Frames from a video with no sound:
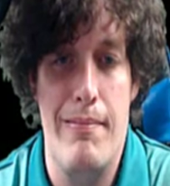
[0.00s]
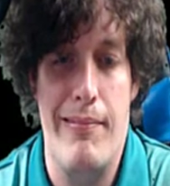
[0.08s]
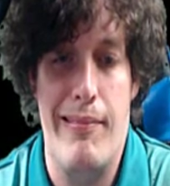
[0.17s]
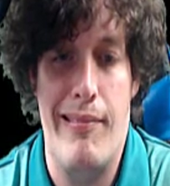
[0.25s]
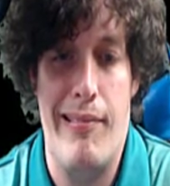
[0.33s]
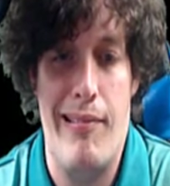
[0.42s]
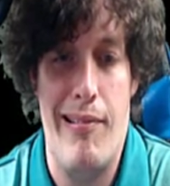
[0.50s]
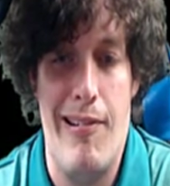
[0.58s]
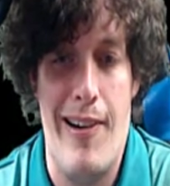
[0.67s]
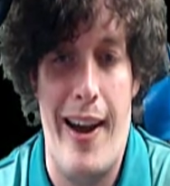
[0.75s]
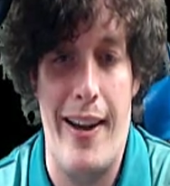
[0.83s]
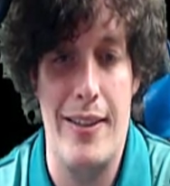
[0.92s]

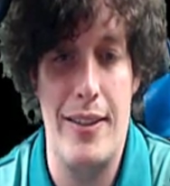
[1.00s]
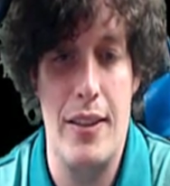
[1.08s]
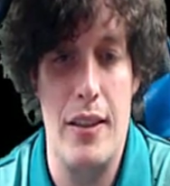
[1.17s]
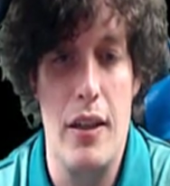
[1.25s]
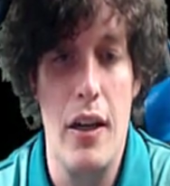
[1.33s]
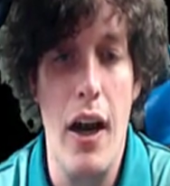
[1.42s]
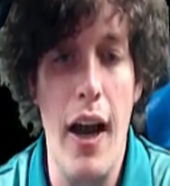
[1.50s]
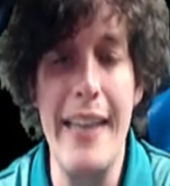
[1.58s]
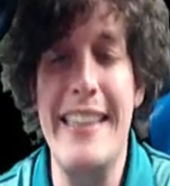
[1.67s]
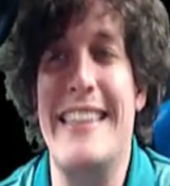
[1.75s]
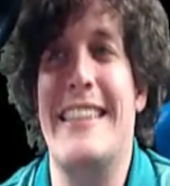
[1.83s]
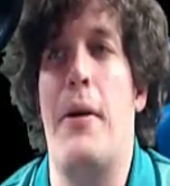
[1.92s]
Great. I
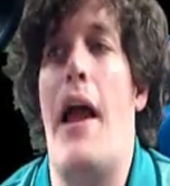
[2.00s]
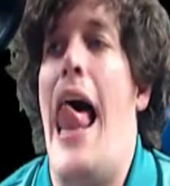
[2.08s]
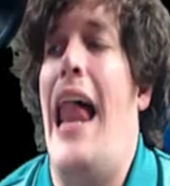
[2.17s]
get you.